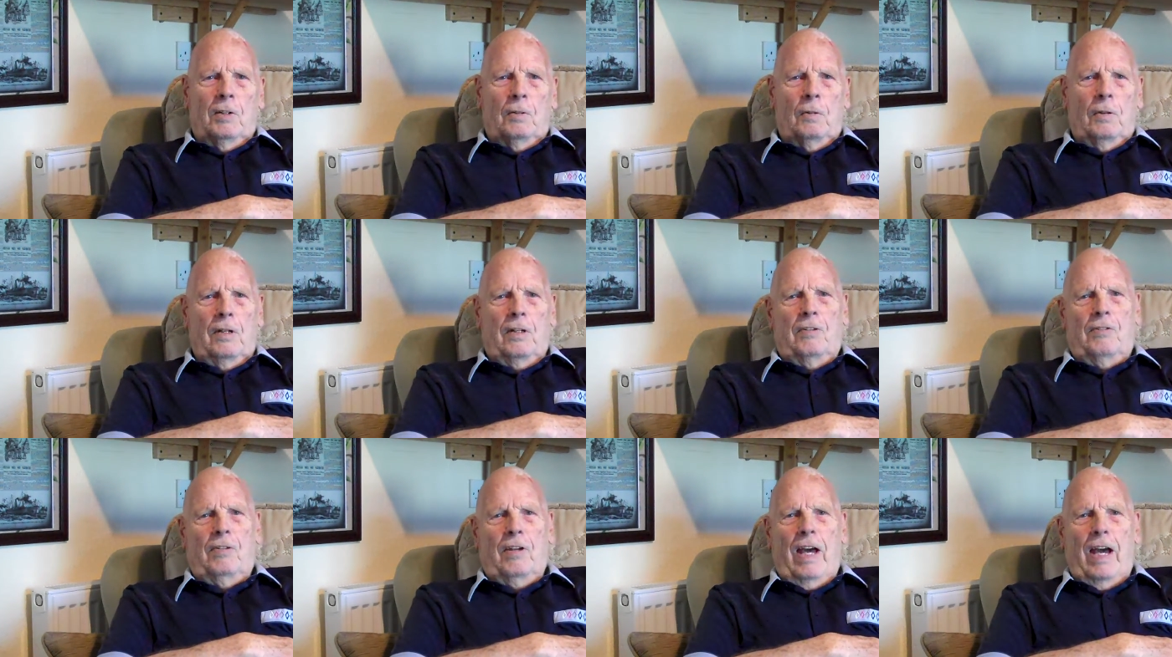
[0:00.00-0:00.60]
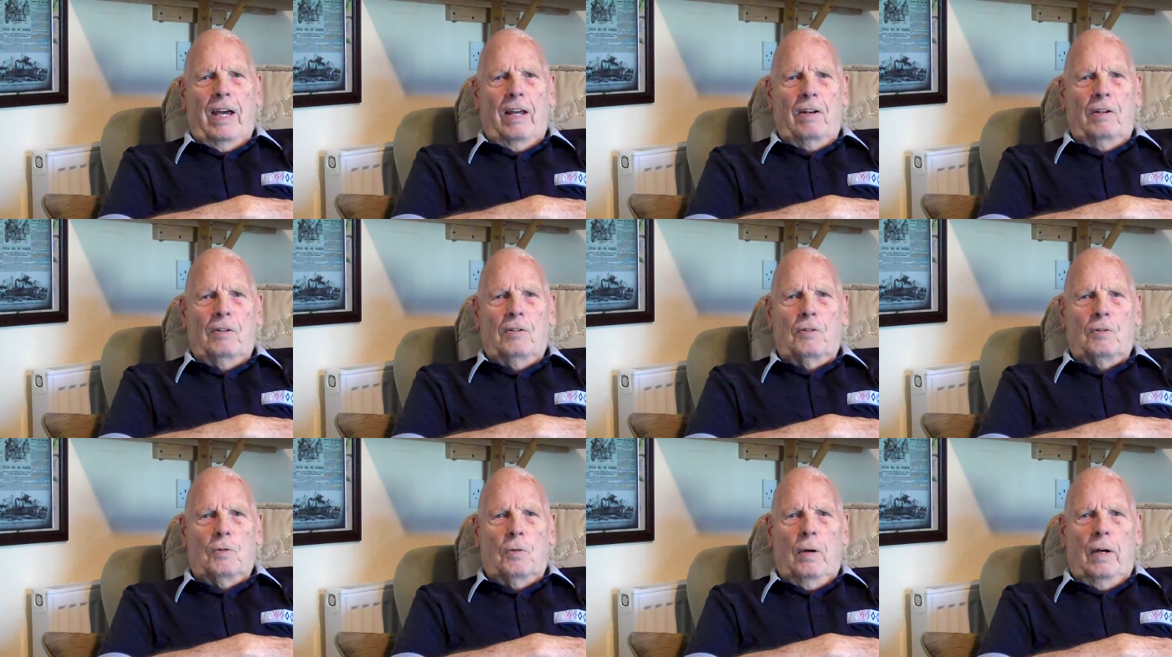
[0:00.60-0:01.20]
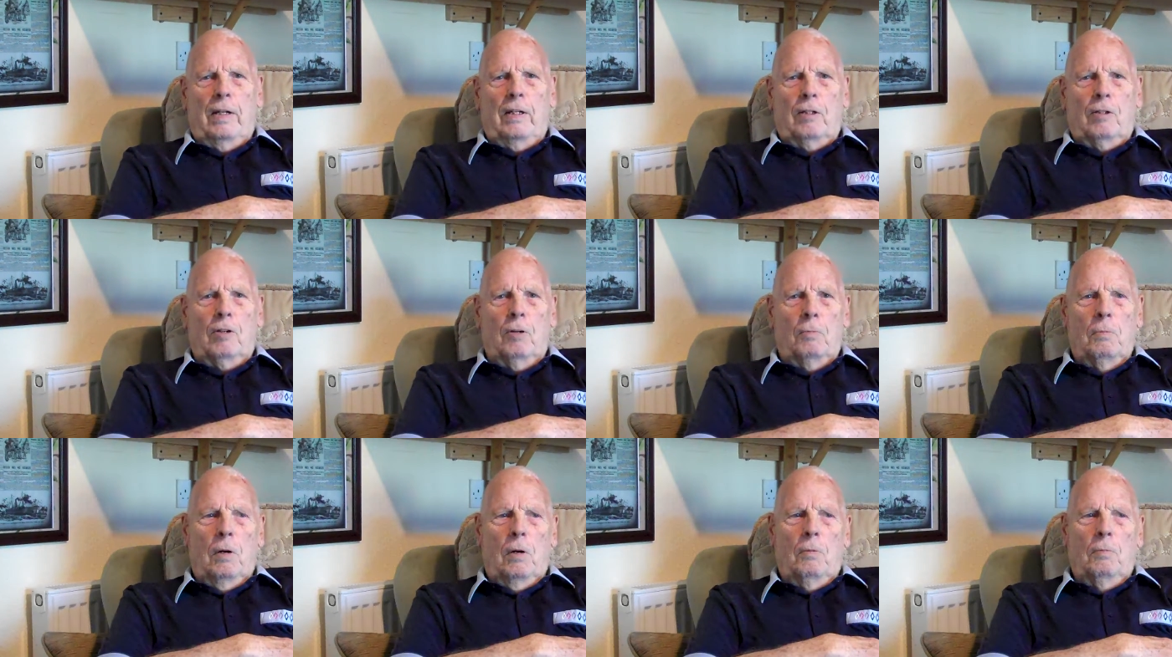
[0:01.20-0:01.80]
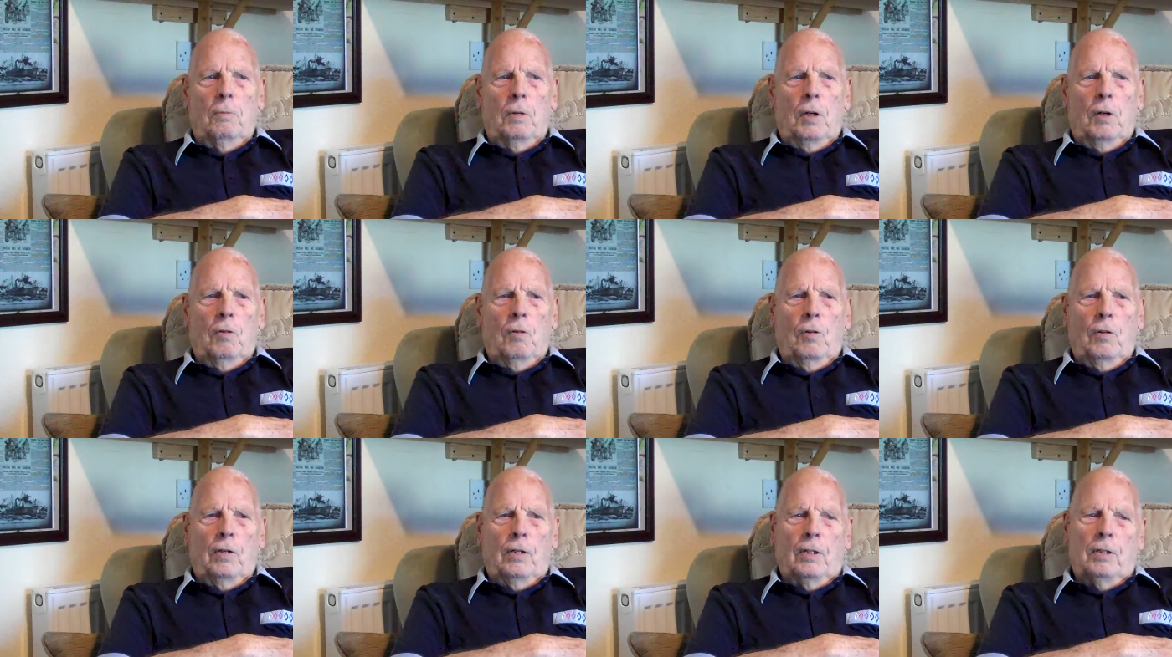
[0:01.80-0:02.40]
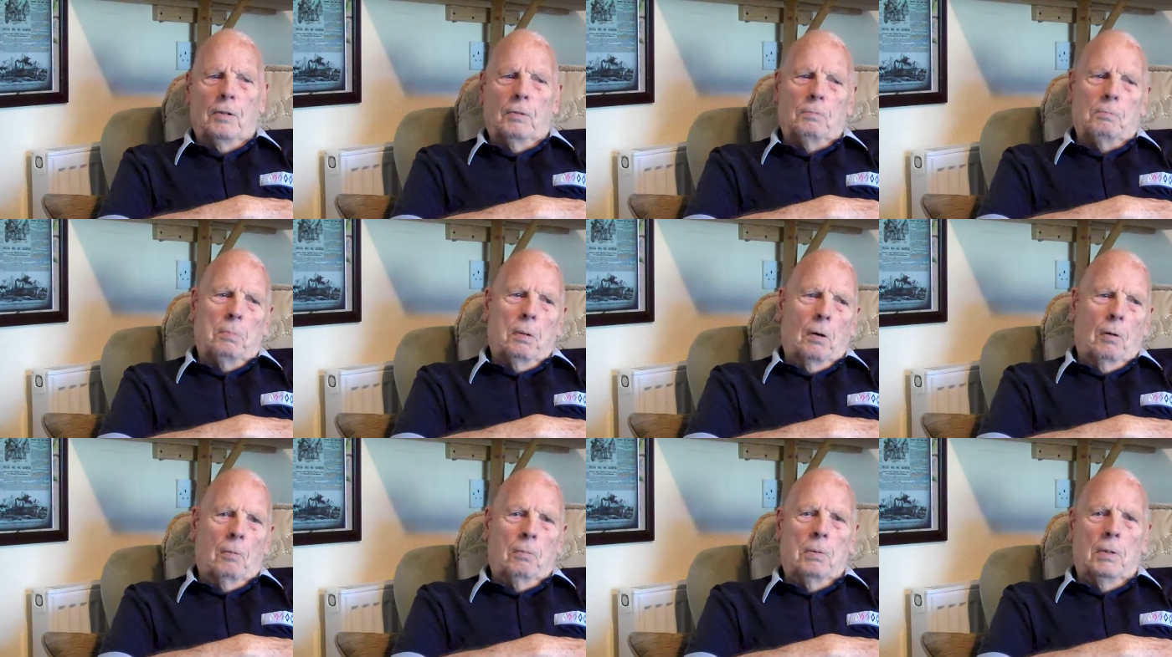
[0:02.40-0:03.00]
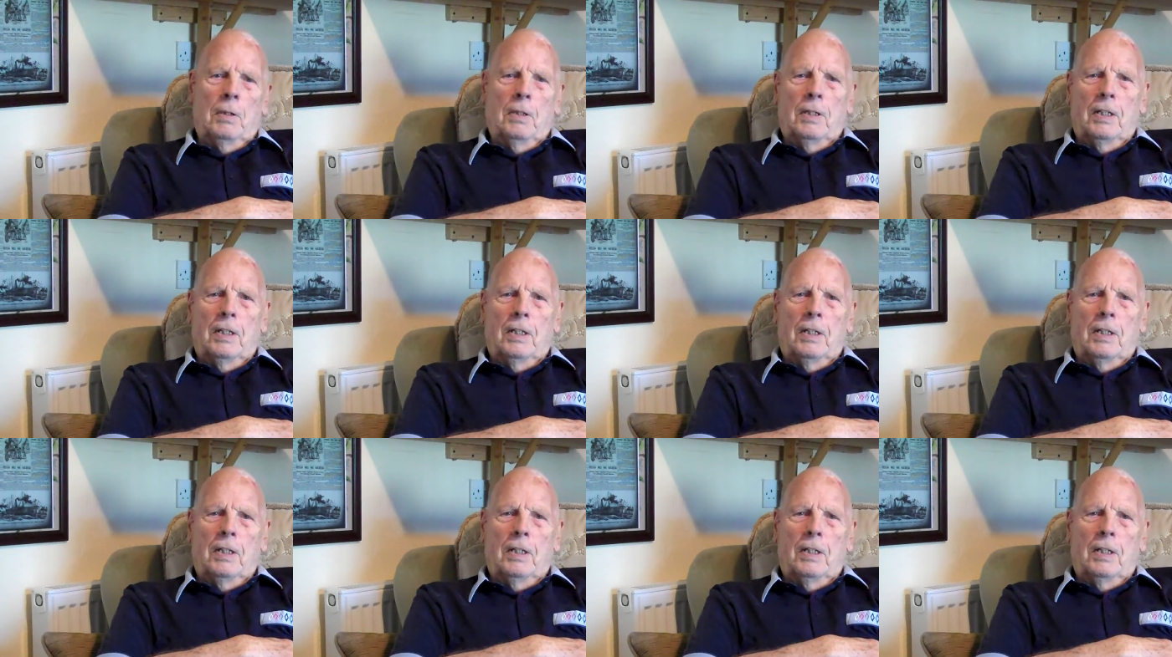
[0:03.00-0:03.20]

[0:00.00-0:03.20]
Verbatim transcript: when sirens went, come on, we're going to the pub.